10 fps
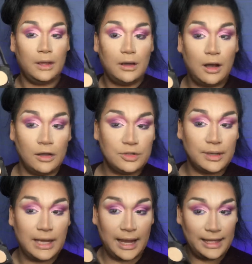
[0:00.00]
contour
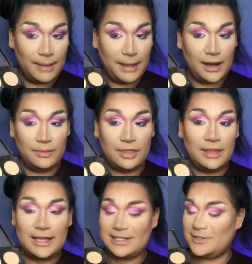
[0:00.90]
and highlight palette with
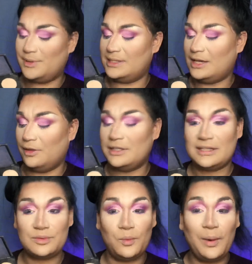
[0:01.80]
NYX. As you can tell, this
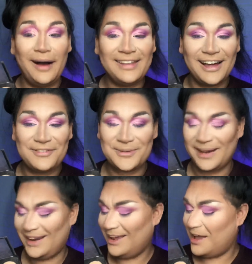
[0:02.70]
is a well-loved
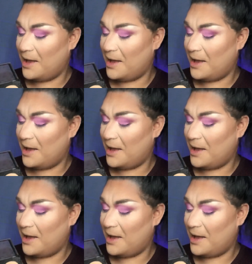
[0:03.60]
one.